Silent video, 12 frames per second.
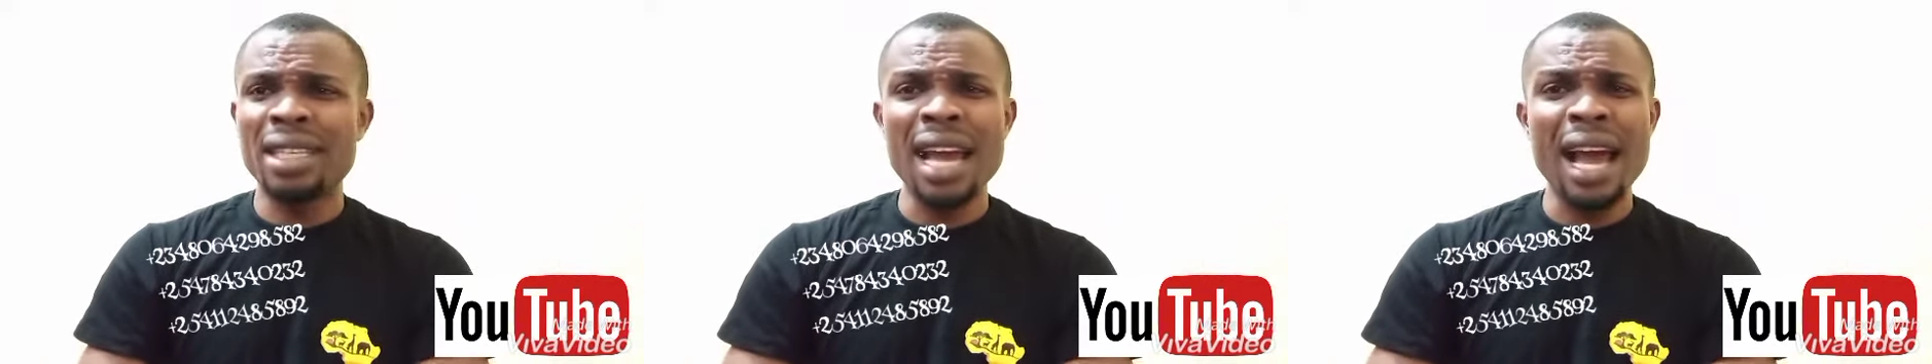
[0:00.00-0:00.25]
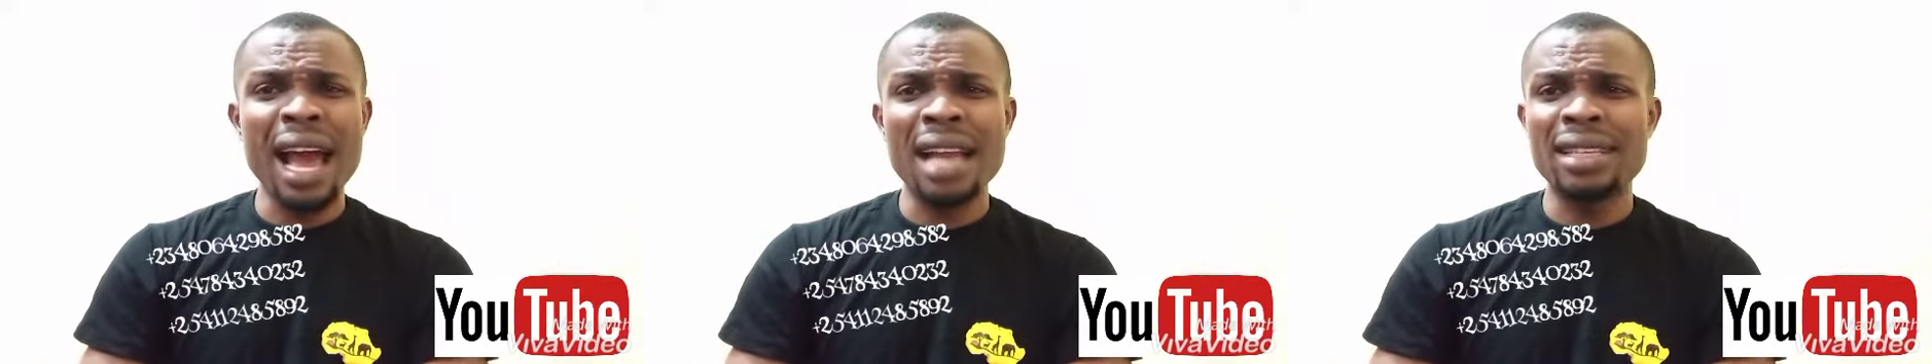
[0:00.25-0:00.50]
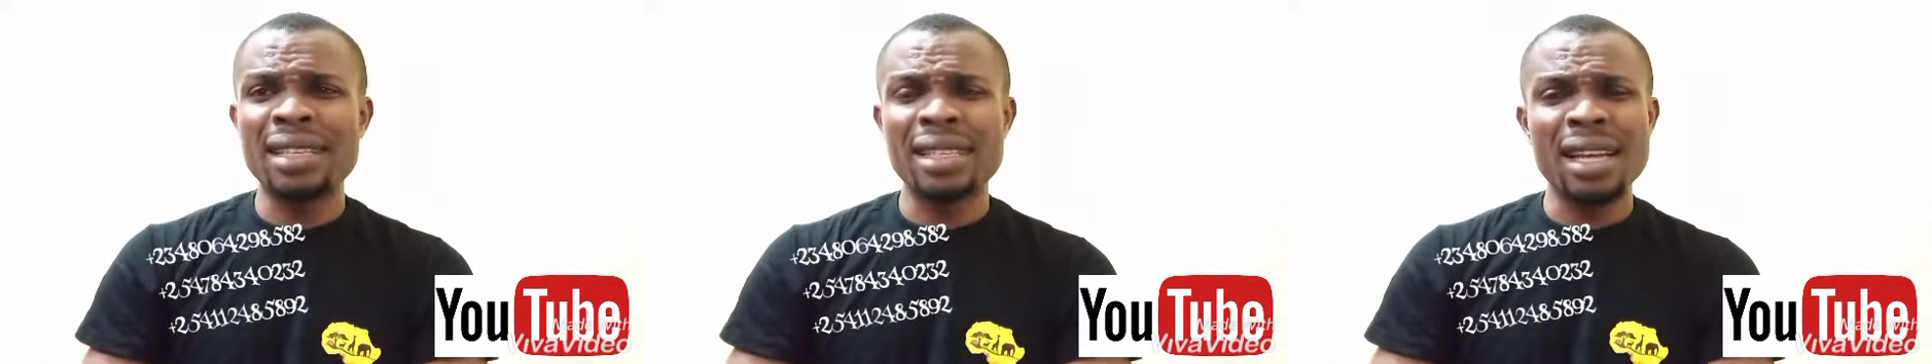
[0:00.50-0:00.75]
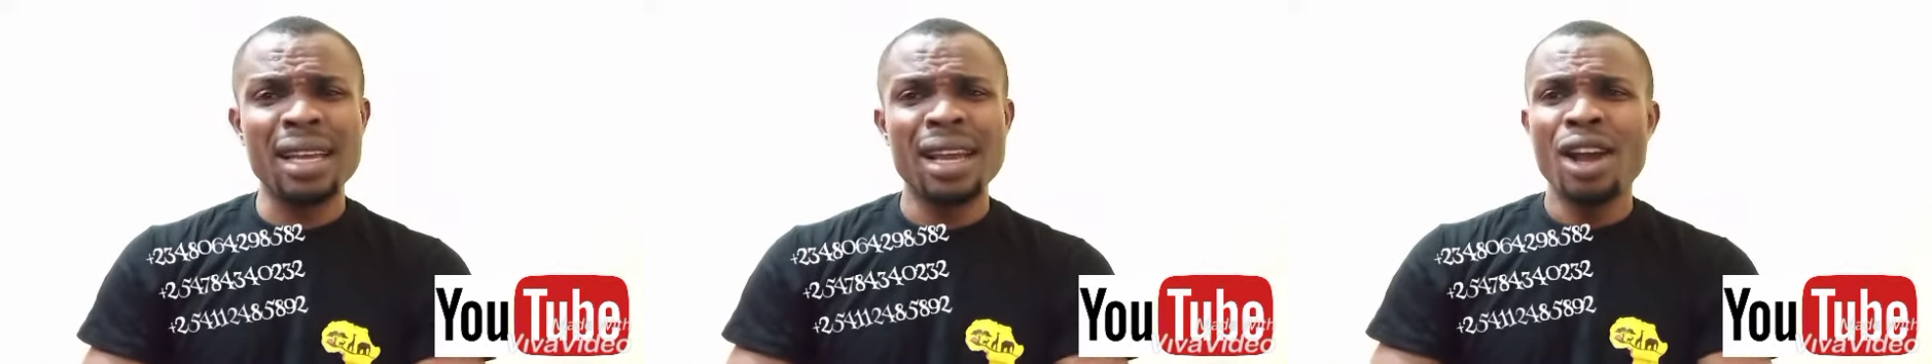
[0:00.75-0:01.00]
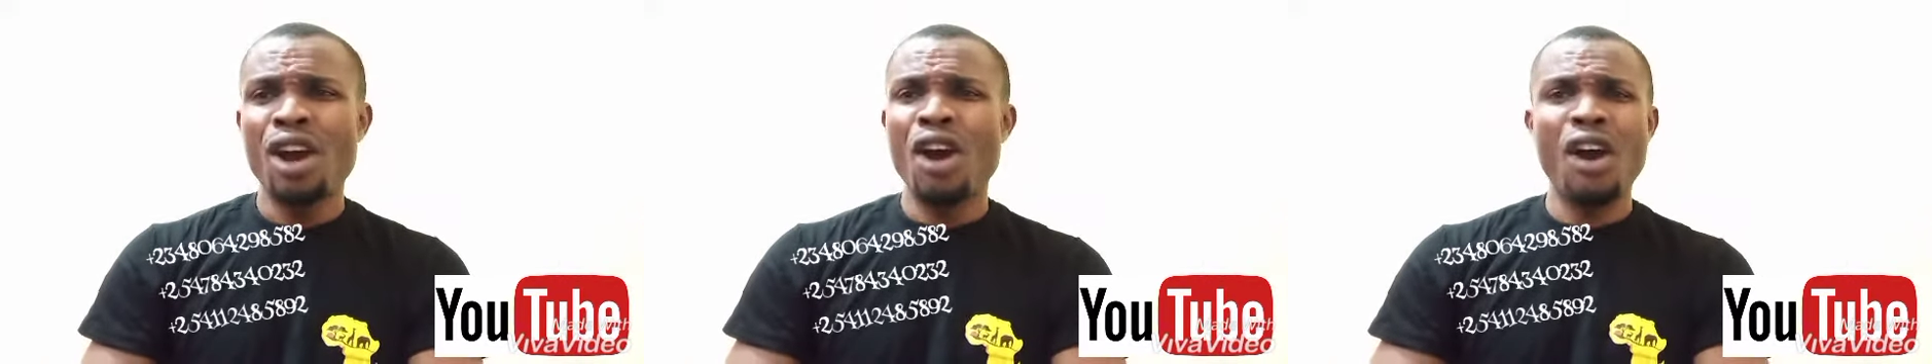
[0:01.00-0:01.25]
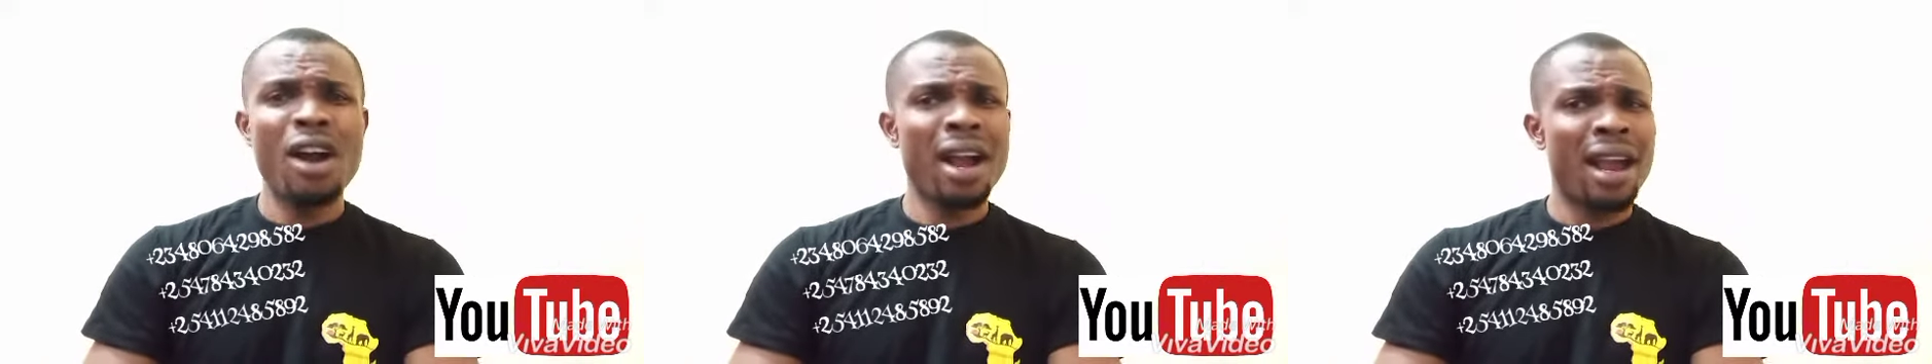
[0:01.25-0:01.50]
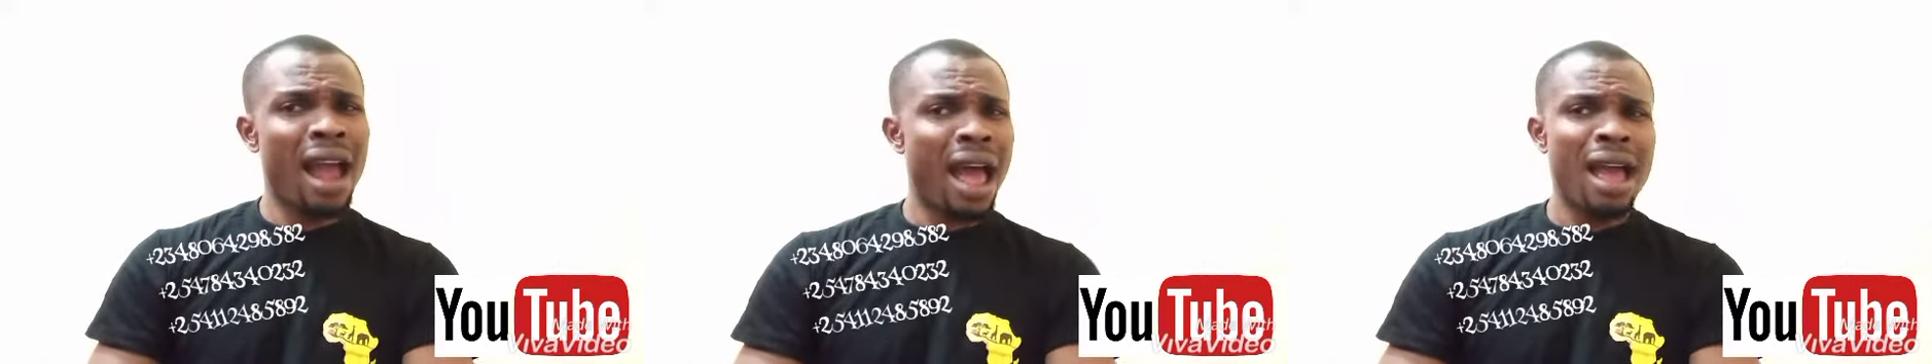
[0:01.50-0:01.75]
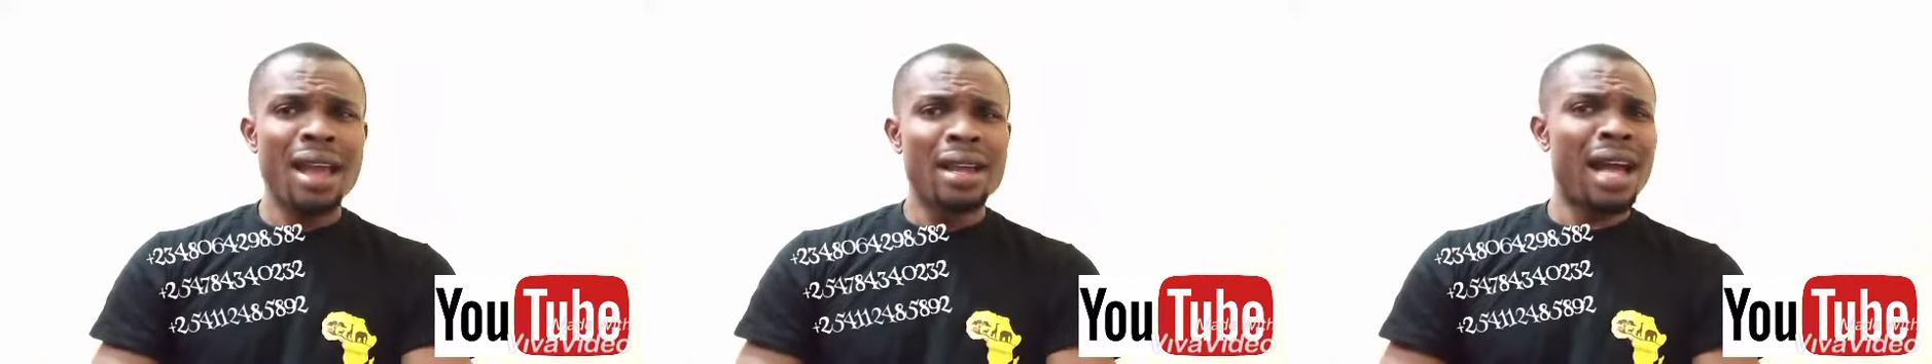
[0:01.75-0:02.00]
there and say hunger